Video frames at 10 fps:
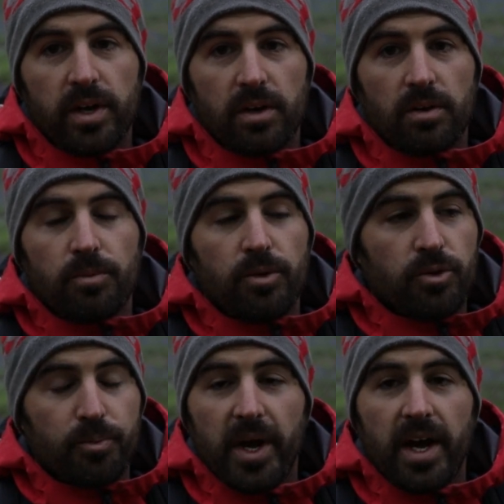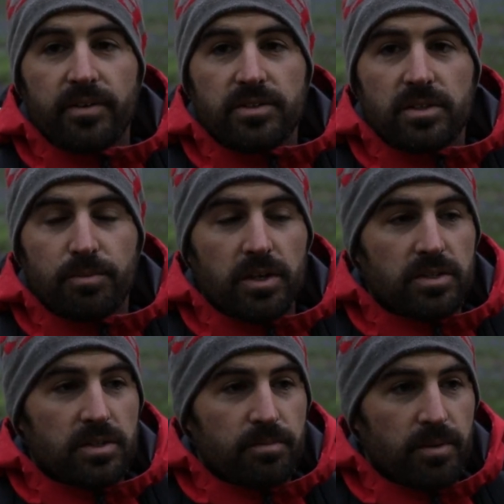in on the paths
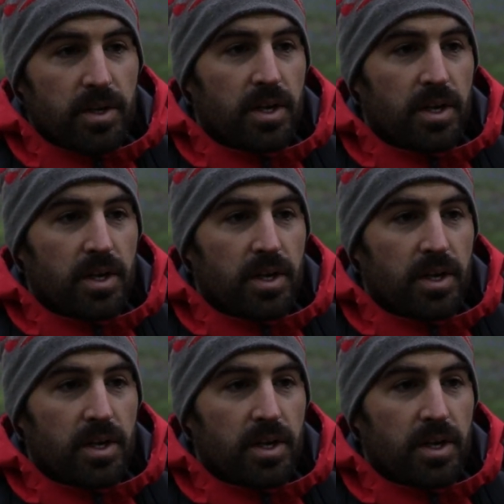amongst them,